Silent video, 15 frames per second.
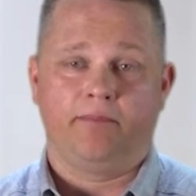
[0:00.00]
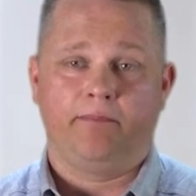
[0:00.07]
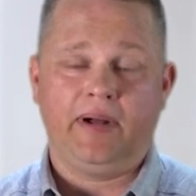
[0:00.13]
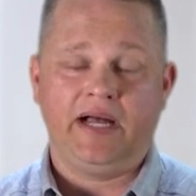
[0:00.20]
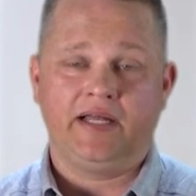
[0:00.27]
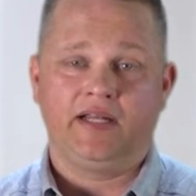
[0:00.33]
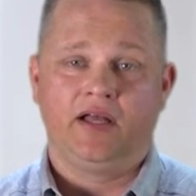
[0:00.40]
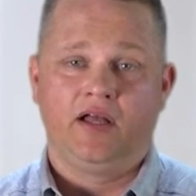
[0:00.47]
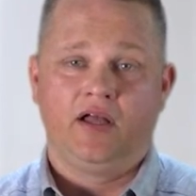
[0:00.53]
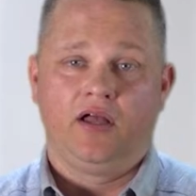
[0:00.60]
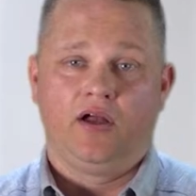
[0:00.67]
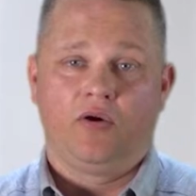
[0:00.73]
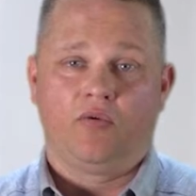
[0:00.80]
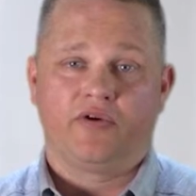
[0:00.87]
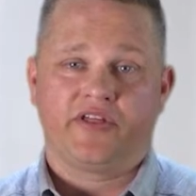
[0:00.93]
But
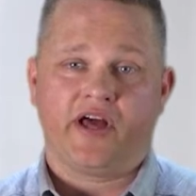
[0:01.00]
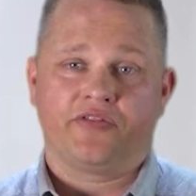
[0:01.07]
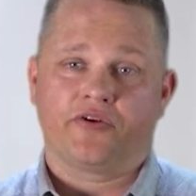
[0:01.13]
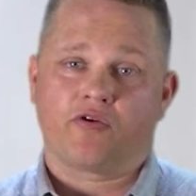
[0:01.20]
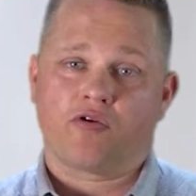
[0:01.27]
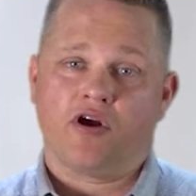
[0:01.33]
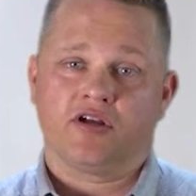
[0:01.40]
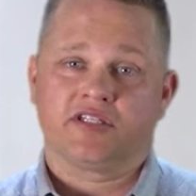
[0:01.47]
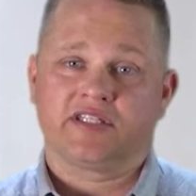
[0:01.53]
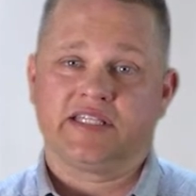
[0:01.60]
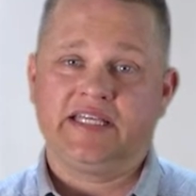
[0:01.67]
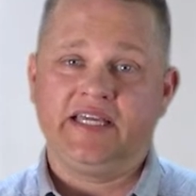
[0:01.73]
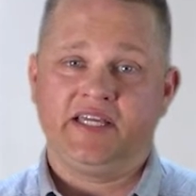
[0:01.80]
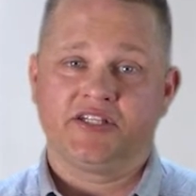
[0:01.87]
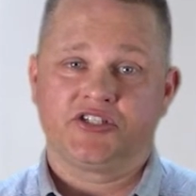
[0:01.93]
without the cross
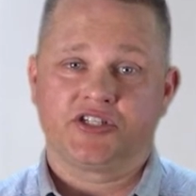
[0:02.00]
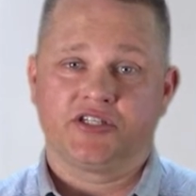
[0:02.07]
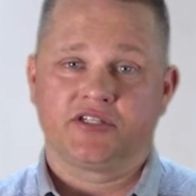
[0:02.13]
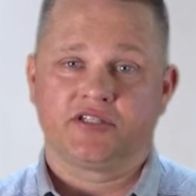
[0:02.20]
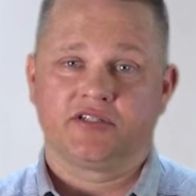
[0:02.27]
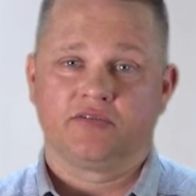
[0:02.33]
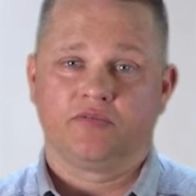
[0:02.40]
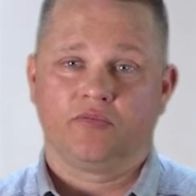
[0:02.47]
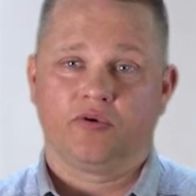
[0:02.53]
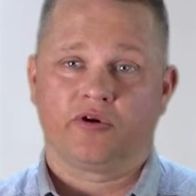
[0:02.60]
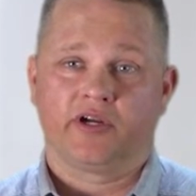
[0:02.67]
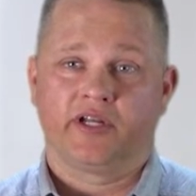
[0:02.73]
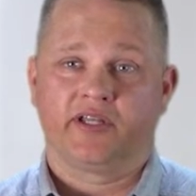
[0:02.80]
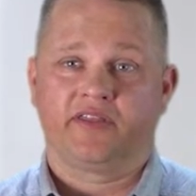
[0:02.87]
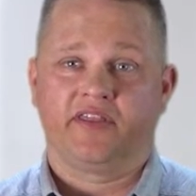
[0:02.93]
linkages, we're
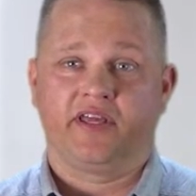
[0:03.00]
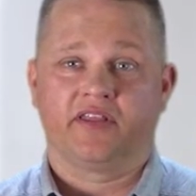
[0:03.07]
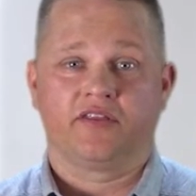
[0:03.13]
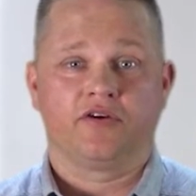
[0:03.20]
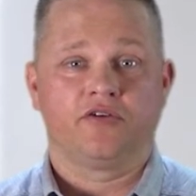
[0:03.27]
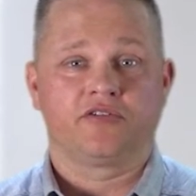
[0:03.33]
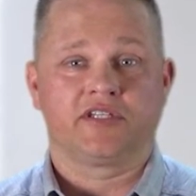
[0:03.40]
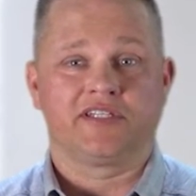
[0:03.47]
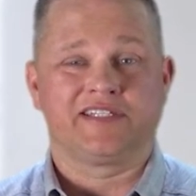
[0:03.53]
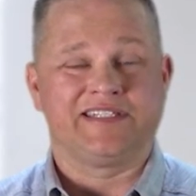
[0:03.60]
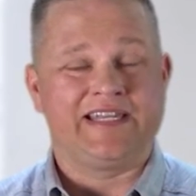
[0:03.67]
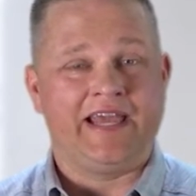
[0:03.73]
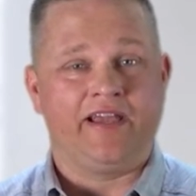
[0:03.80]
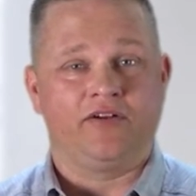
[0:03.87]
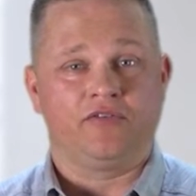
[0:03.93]
going to think of those as
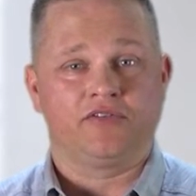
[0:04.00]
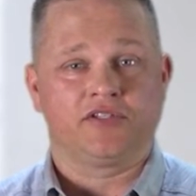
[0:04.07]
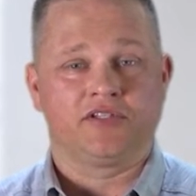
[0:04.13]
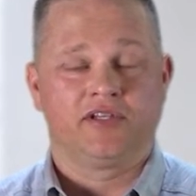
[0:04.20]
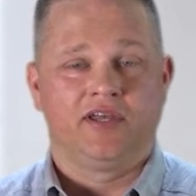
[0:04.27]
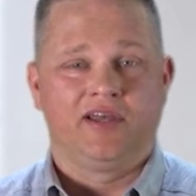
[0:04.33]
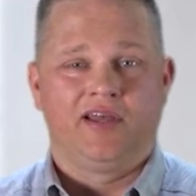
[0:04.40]
nails.